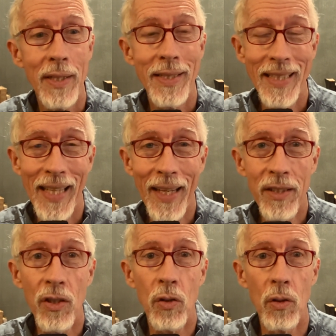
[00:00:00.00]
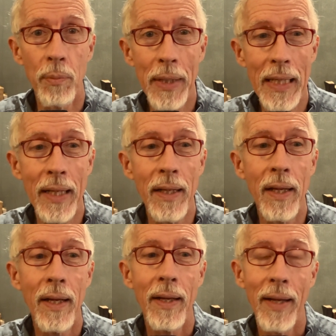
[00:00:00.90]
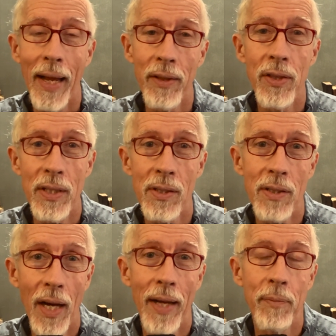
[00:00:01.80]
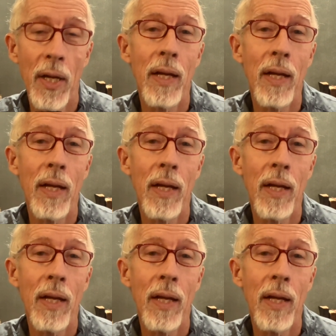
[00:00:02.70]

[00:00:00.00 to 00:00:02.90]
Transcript: technical meaning at this time.